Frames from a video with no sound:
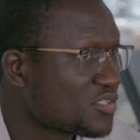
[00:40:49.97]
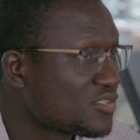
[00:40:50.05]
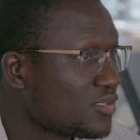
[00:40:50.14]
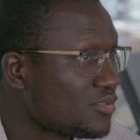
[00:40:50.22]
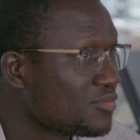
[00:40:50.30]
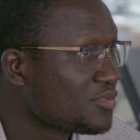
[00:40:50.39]

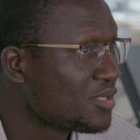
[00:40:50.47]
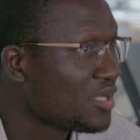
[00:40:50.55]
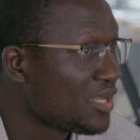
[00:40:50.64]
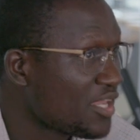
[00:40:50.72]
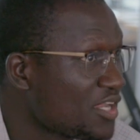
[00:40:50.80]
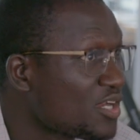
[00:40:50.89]
So
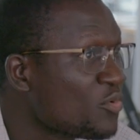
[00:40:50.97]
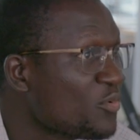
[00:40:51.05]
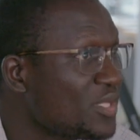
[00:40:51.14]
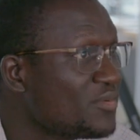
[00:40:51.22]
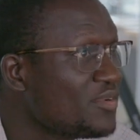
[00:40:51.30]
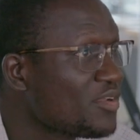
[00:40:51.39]
here
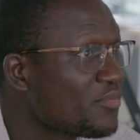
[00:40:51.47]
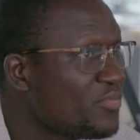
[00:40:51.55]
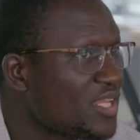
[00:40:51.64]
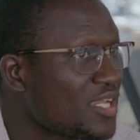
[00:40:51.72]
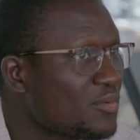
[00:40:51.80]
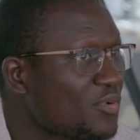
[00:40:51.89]
with not
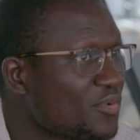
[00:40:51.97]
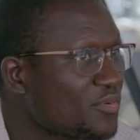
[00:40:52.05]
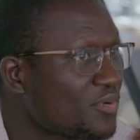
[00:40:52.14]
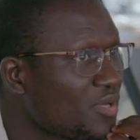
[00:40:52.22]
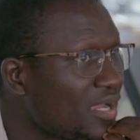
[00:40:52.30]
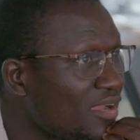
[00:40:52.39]
being able
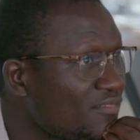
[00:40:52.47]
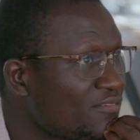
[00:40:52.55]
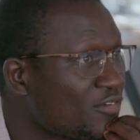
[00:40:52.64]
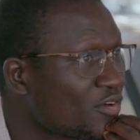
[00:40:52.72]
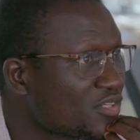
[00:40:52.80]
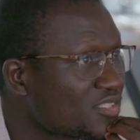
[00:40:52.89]
to have
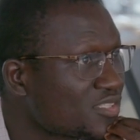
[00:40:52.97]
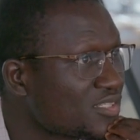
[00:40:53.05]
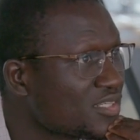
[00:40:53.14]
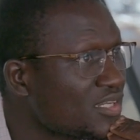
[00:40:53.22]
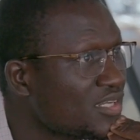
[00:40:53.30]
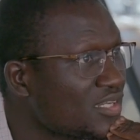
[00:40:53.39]
forks
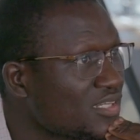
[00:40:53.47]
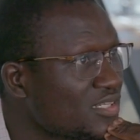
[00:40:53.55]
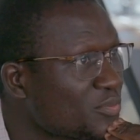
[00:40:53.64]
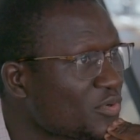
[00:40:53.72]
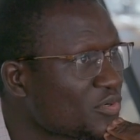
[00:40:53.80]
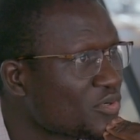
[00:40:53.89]
of
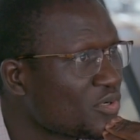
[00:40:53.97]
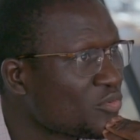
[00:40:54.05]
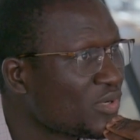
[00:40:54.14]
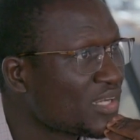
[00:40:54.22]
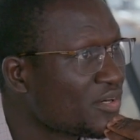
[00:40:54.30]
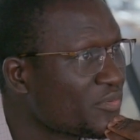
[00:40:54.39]
okay. the protocol,
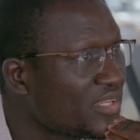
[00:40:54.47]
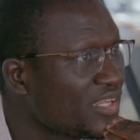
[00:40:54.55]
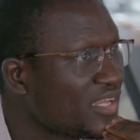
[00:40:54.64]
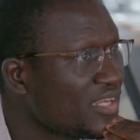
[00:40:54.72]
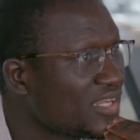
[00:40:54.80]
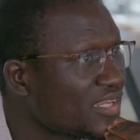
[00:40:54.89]
what okay, are we okay.
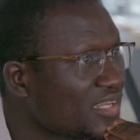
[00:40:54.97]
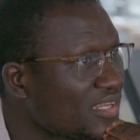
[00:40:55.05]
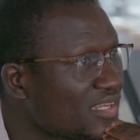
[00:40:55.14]
gaining?